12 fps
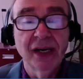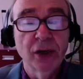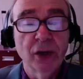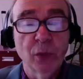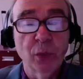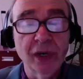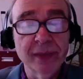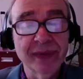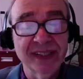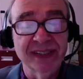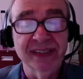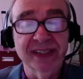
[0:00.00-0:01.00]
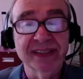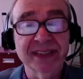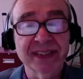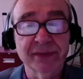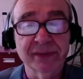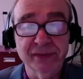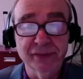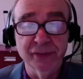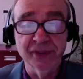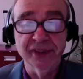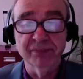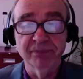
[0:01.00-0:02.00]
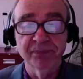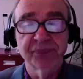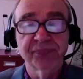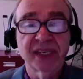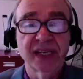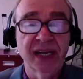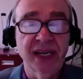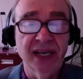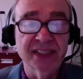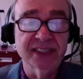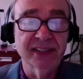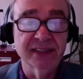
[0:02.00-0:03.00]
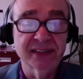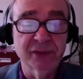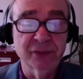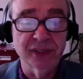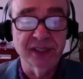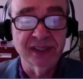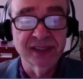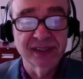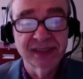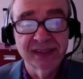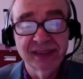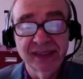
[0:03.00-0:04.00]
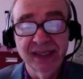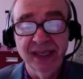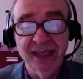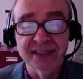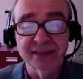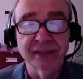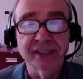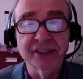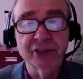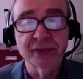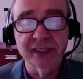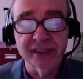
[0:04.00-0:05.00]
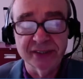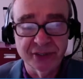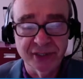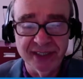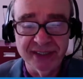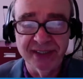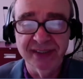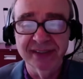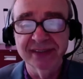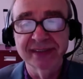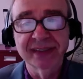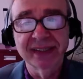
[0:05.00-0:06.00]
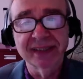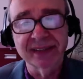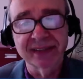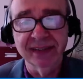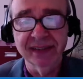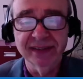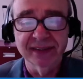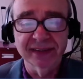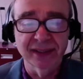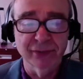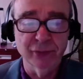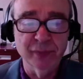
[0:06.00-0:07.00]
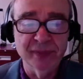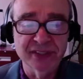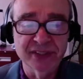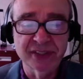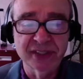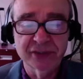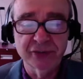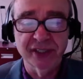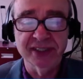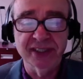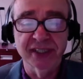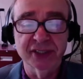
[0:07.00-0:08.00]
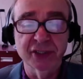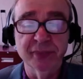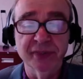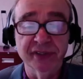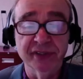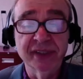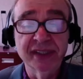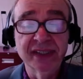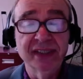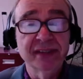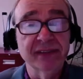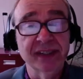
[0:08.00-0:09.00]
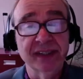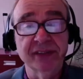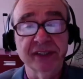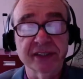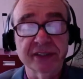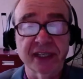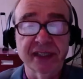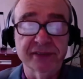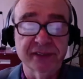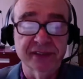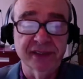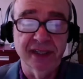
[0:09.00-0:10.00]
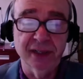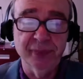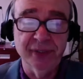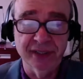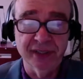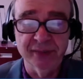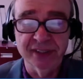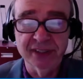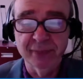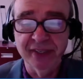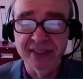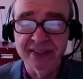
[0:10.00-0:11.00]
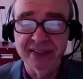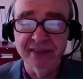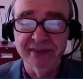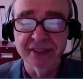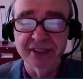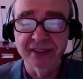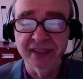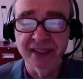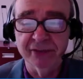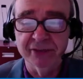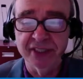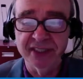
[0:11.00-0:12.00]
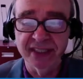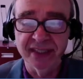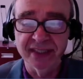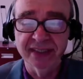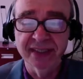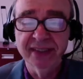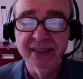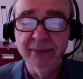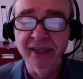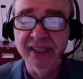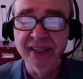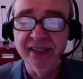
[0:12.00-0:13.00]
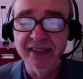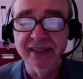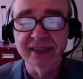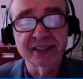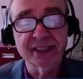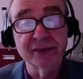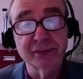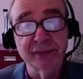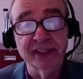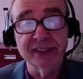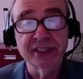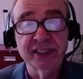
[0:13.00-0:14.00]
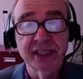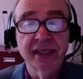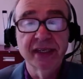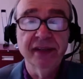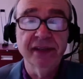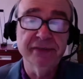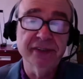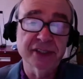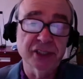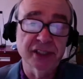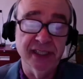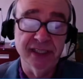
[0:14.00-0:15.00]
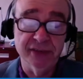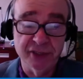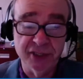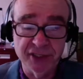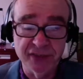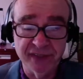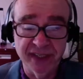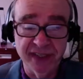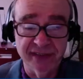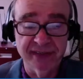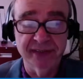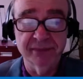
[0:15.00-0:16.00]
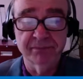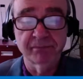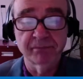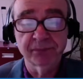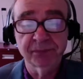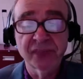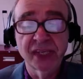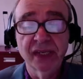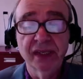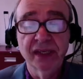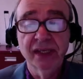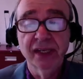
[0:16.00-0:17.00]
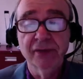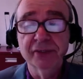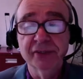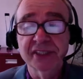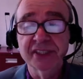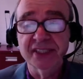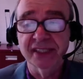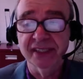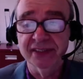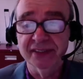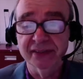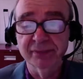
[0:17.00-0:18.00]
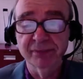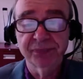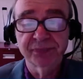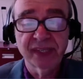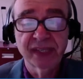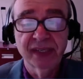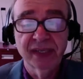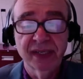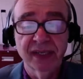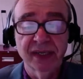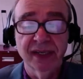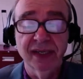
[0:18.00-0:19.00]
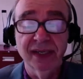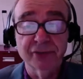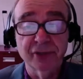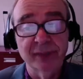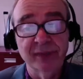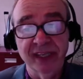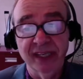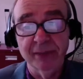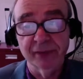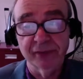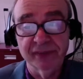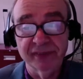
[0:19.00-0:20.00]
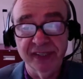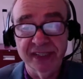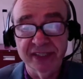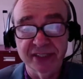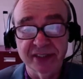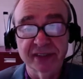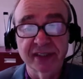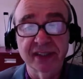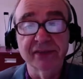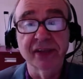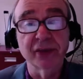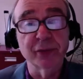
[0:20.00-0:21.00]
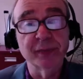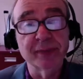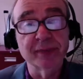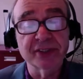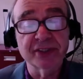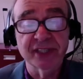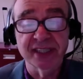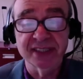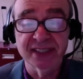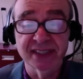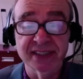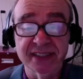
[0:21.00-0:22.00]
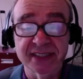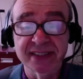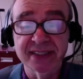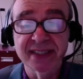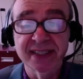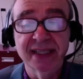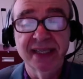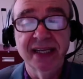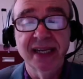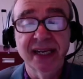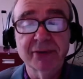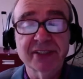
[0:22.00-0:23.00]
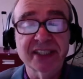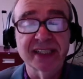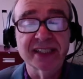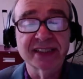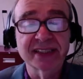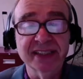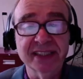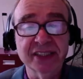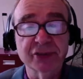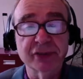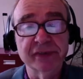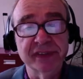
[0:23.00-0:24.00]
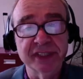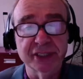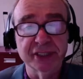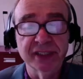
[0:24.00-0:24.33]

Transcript: Way back in 1974, I started work as a French to English translator at the Canadian government's Translation Bureau 5 years after our Parliament passed the Official Languages Act, making English and French the official languages of Canada. A few years later, after I became a reviser of other people's translations, I was asked to teach revision